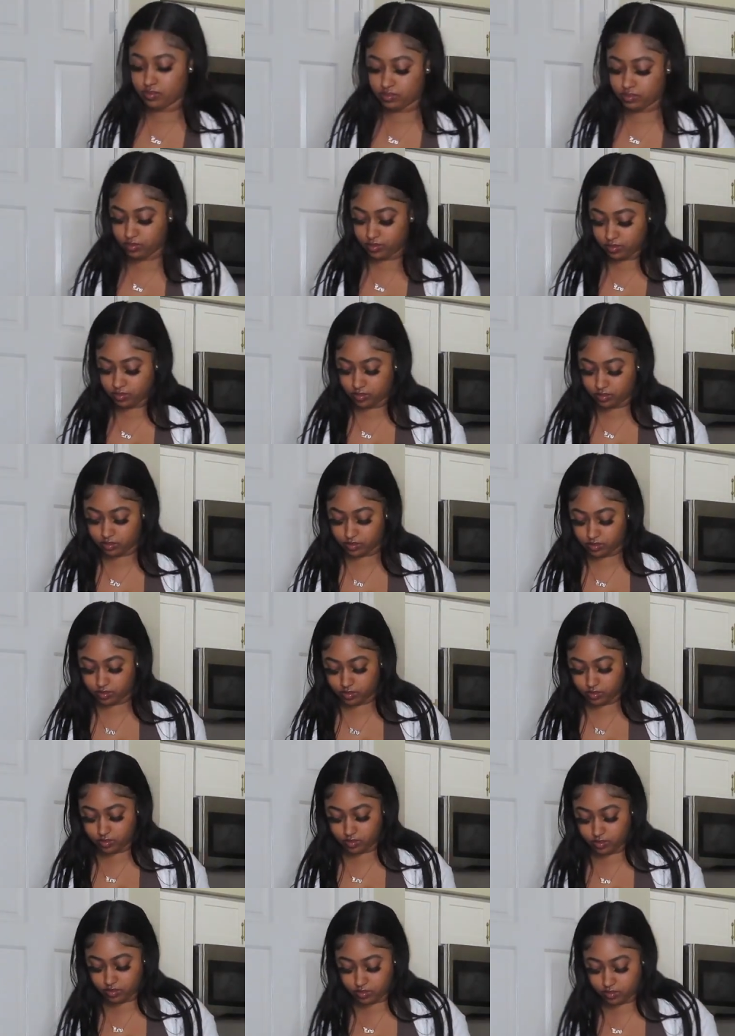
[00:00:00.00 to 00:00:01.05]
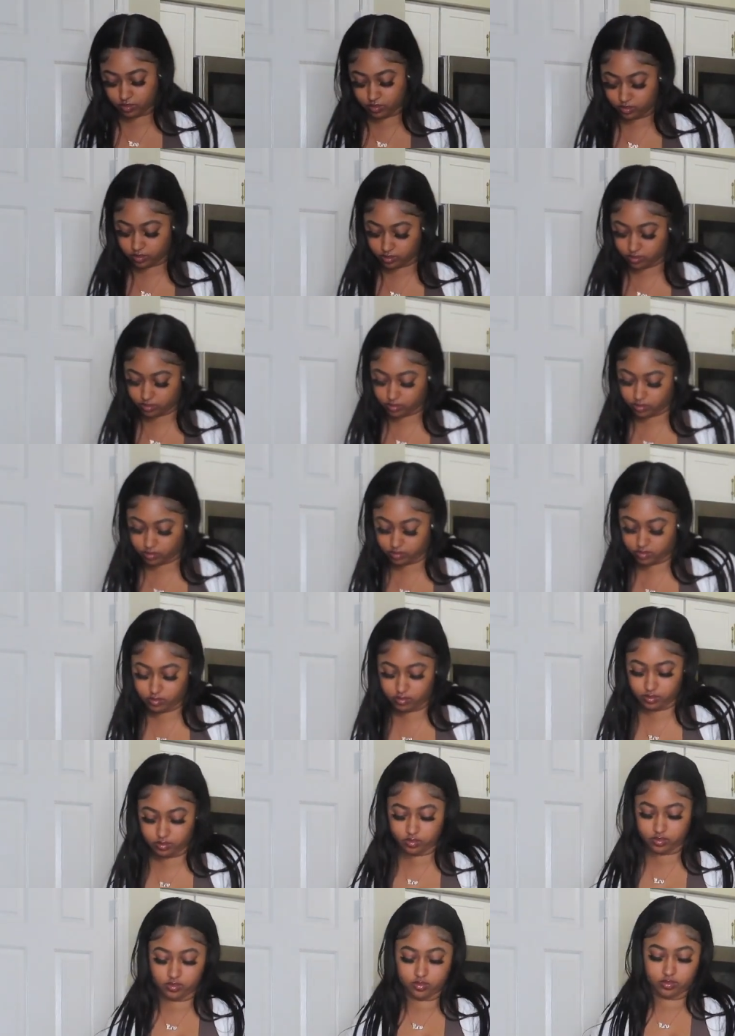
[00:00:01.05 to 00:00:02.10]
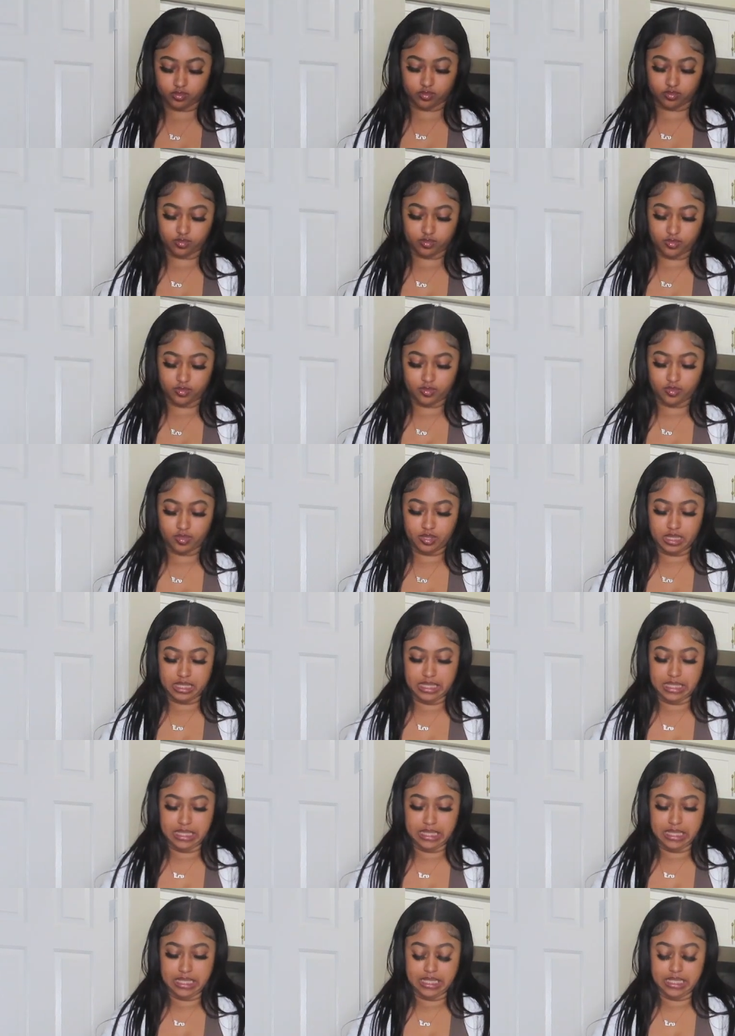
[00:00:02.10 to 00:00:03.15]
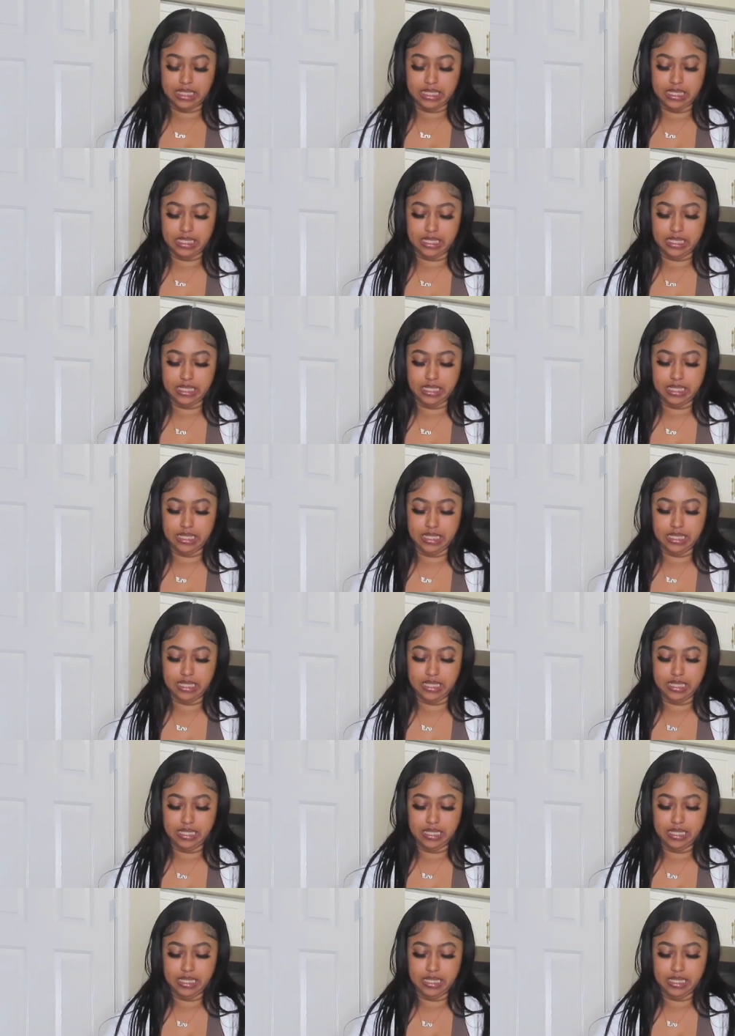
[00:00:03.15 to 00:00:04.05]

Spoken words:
Nobody speaks.